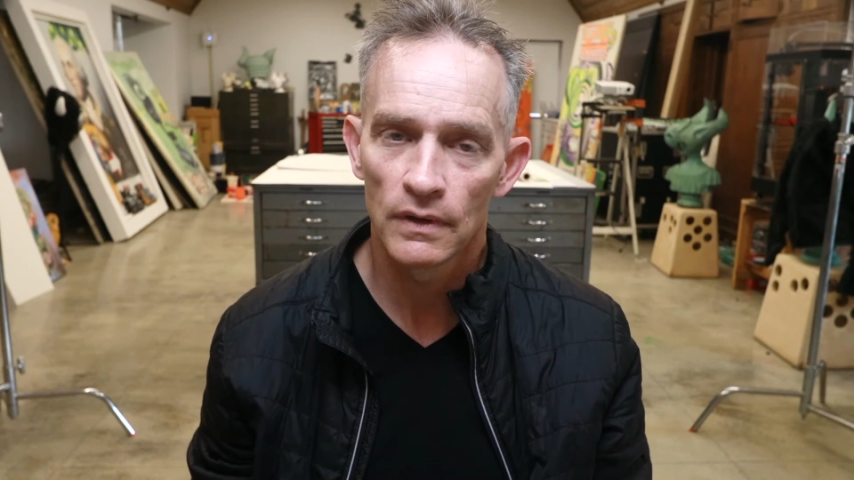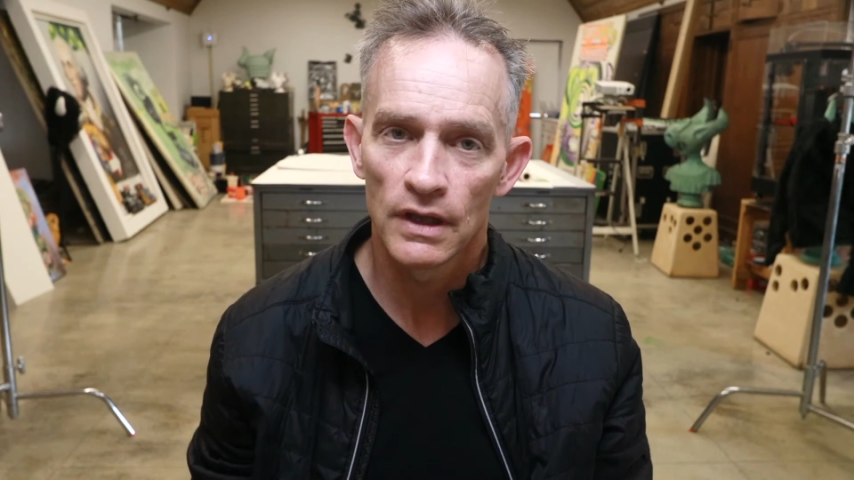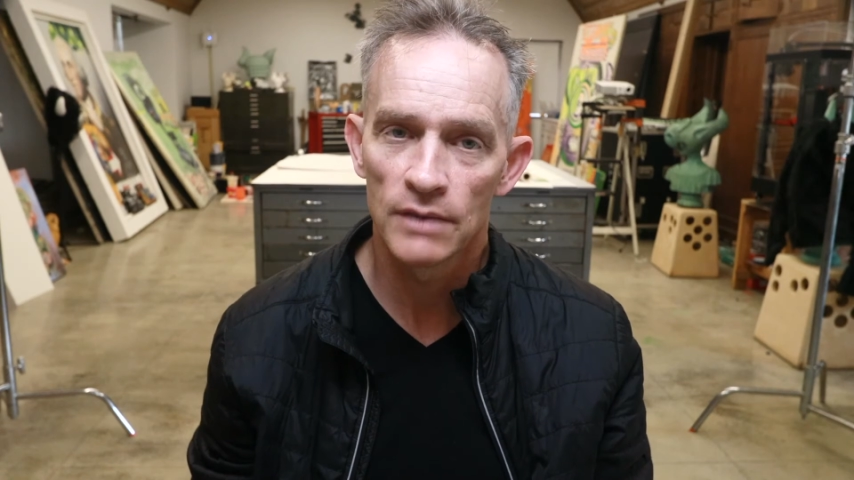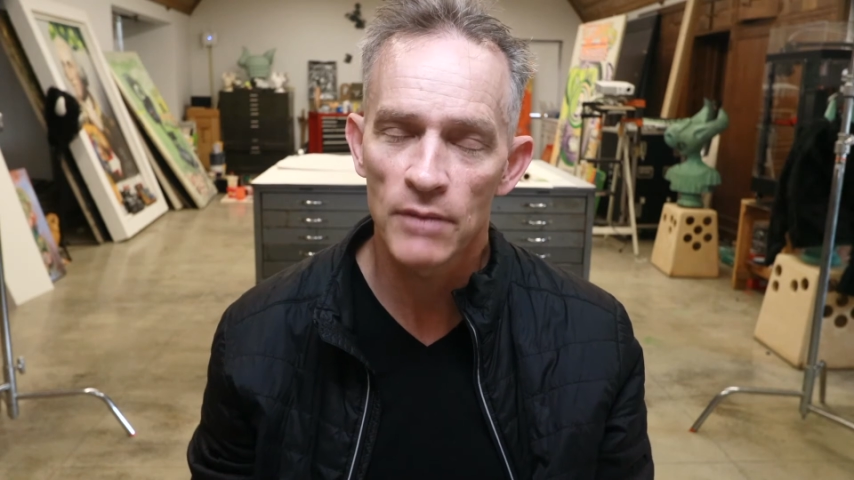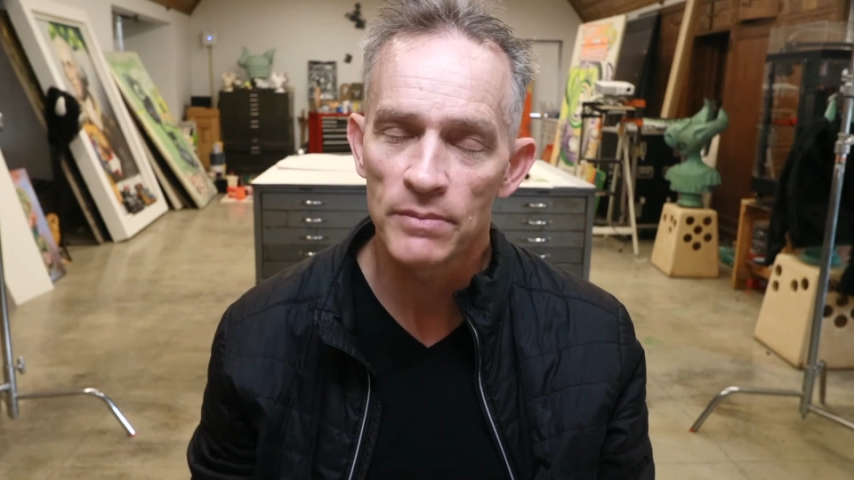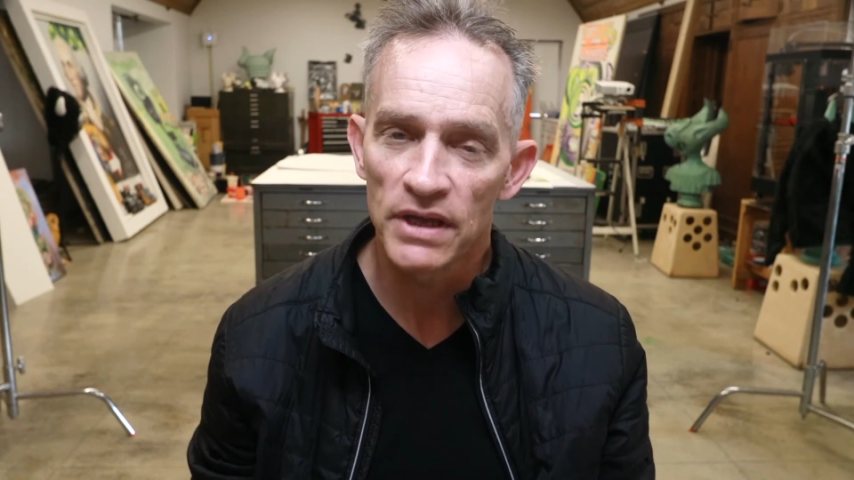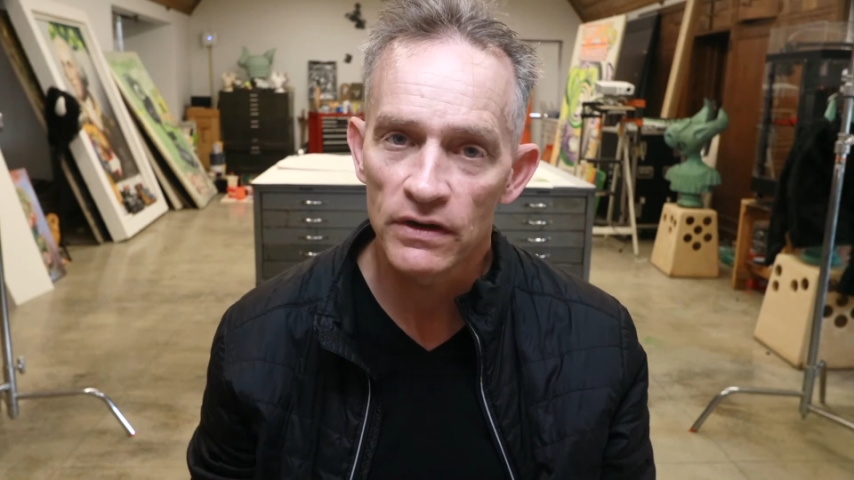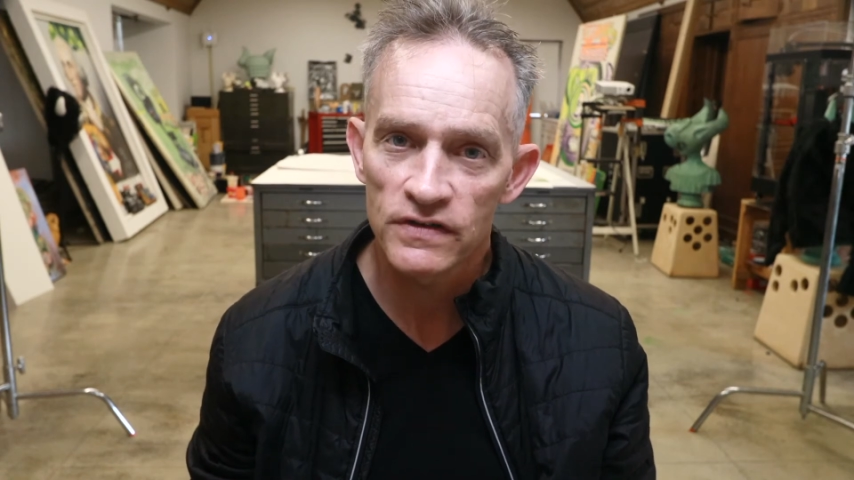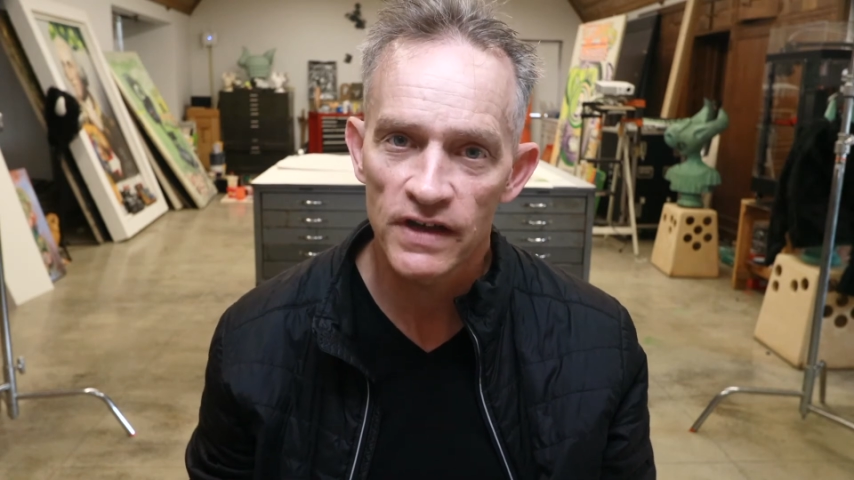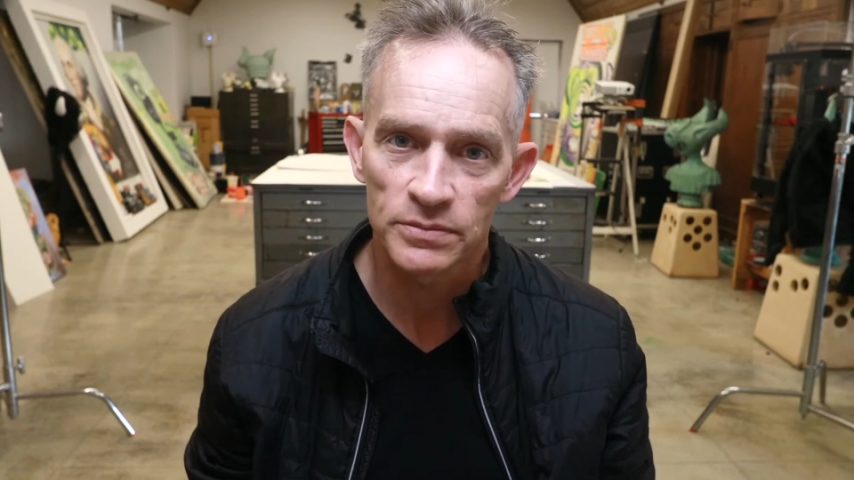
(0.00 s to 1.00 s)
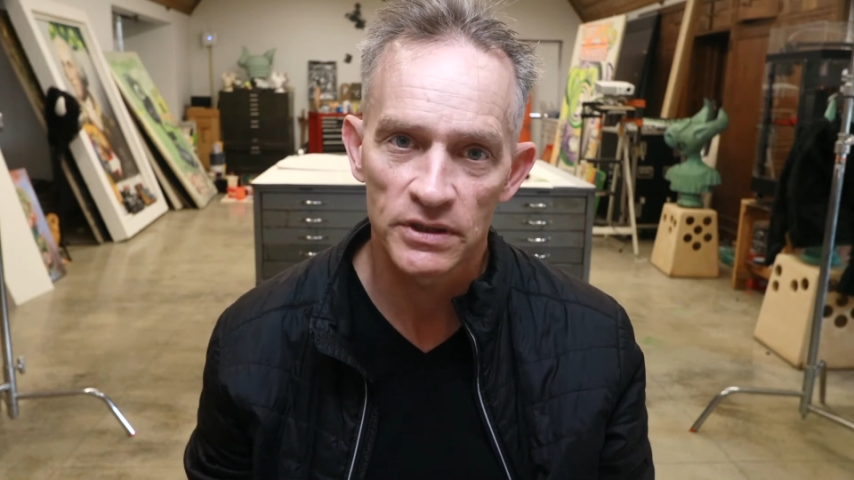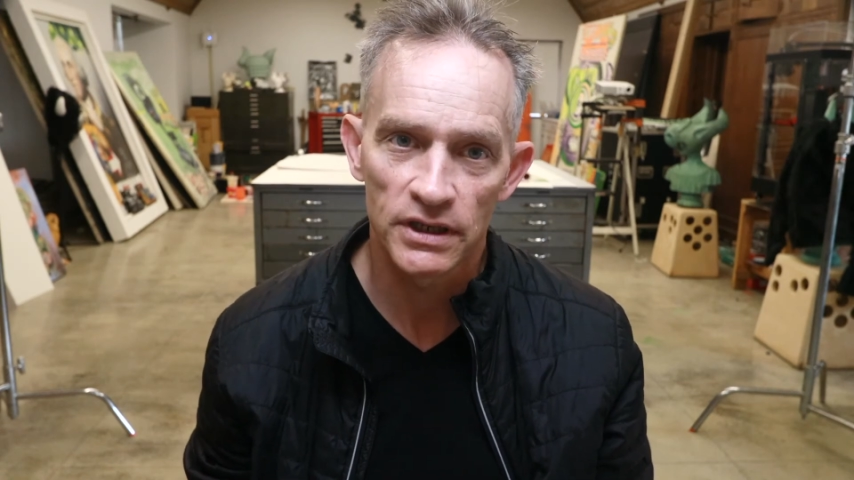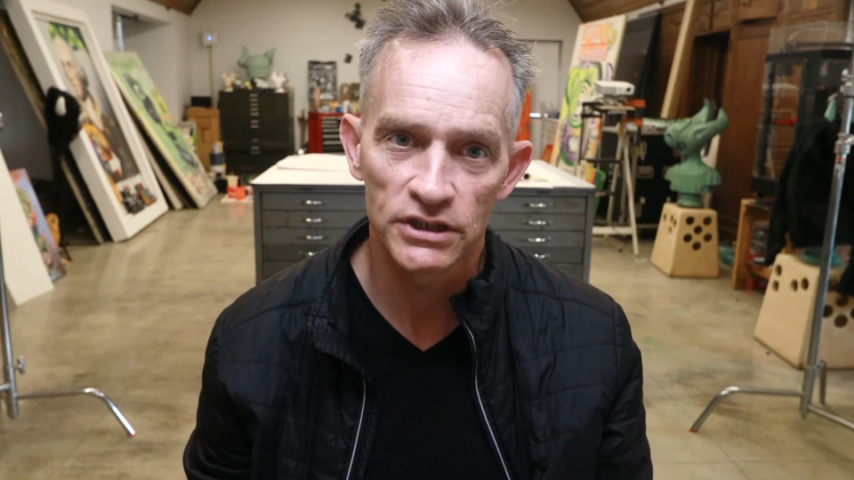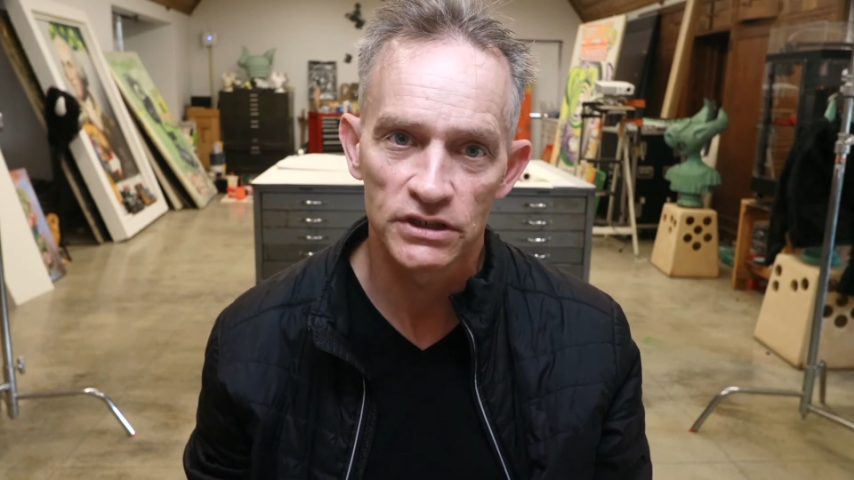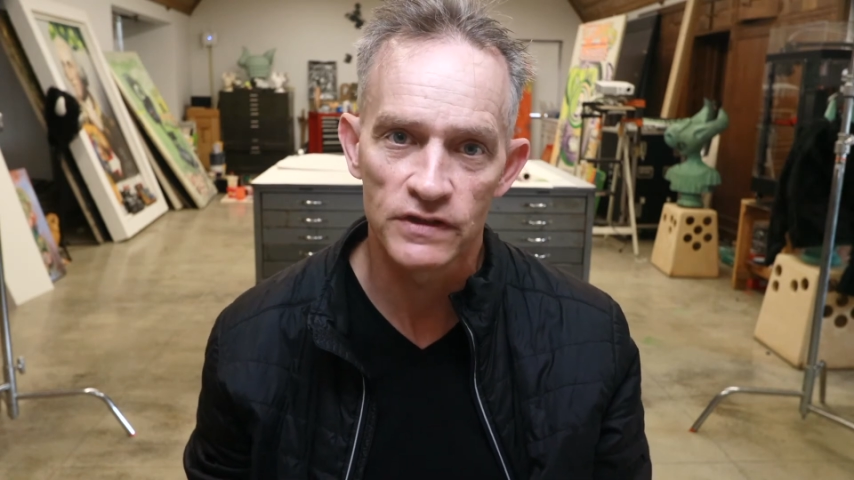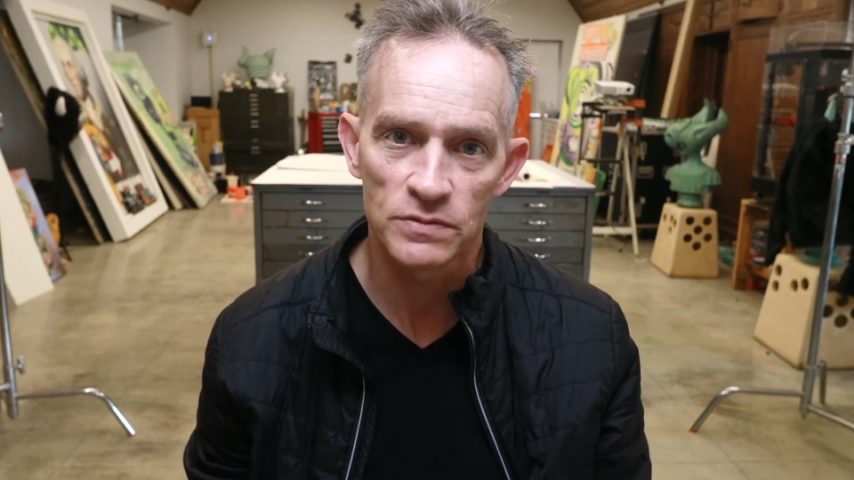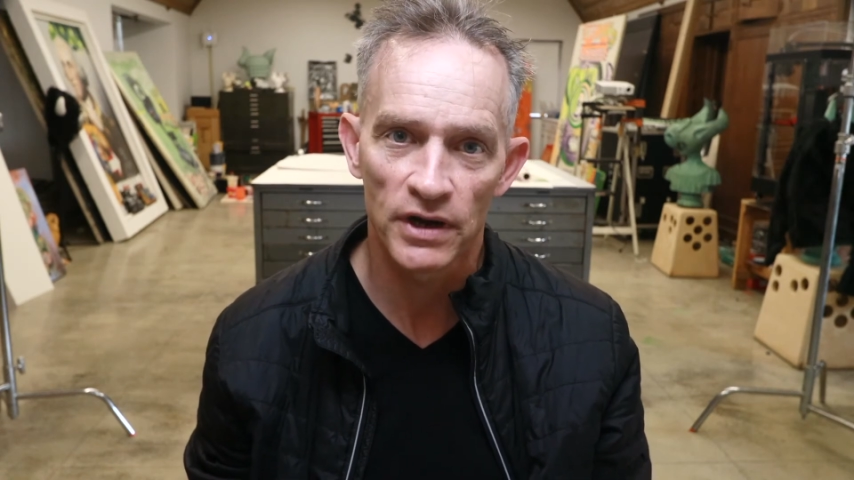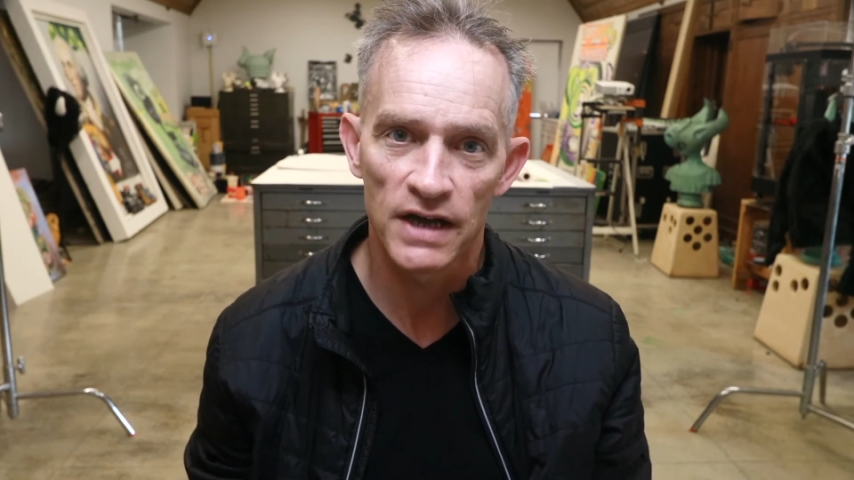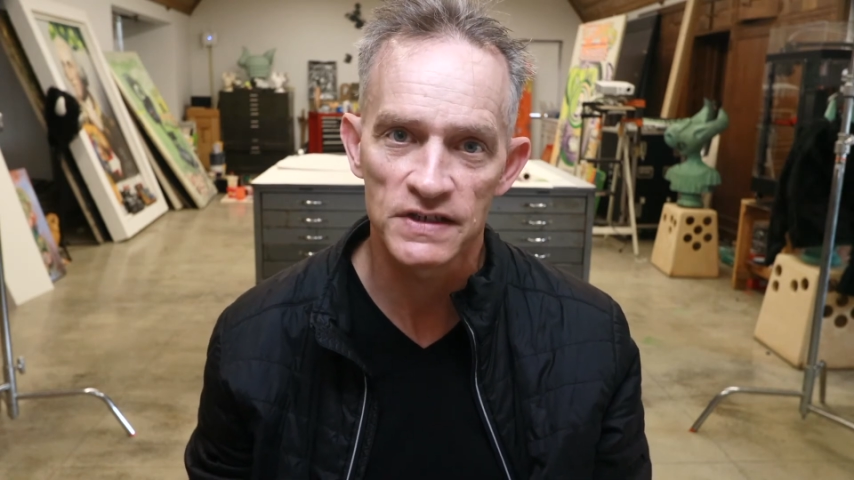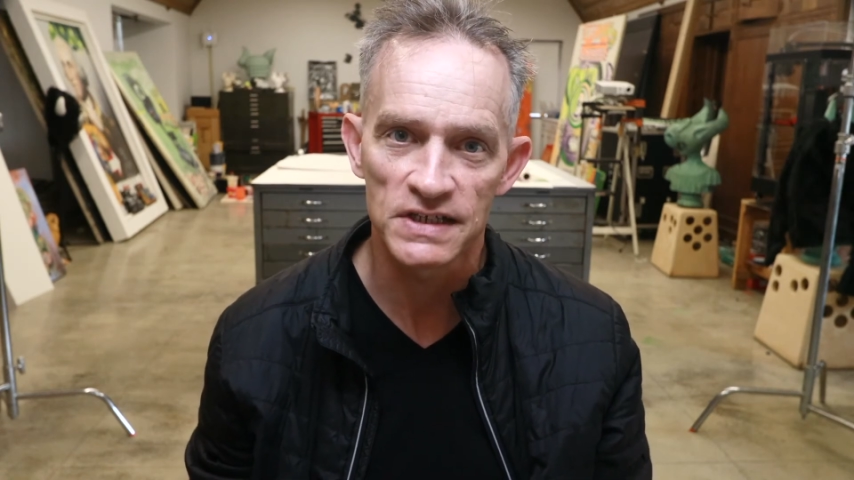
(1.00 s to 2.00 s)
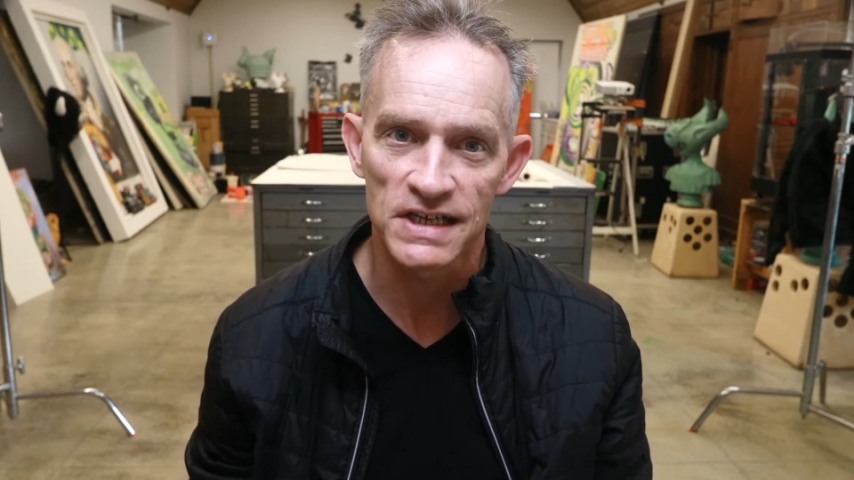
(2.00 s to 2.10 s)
In my beginner's explanation of this process,